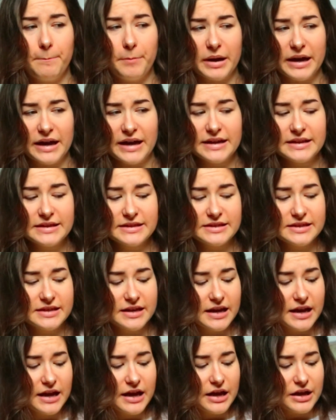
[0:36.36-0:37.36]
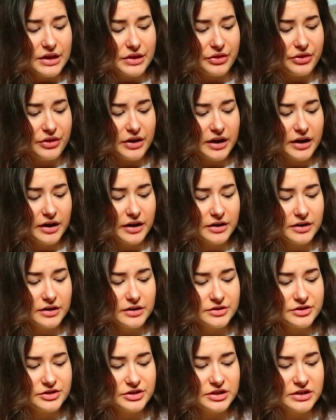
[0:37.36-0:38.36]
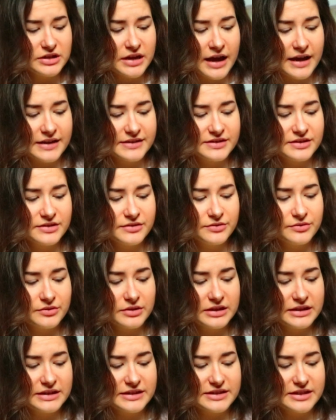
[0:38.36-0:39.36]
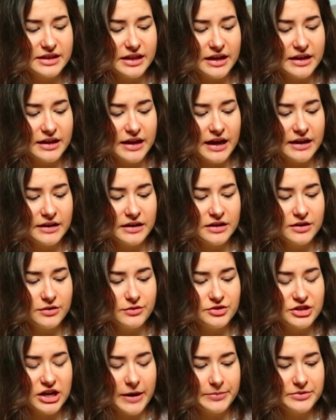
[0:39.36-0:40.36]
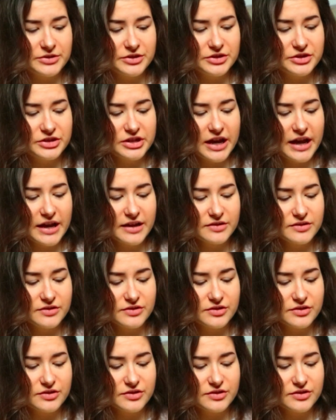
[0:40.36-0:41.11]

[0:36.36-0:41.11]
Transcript: but there she hasn't released like any new chapters yet,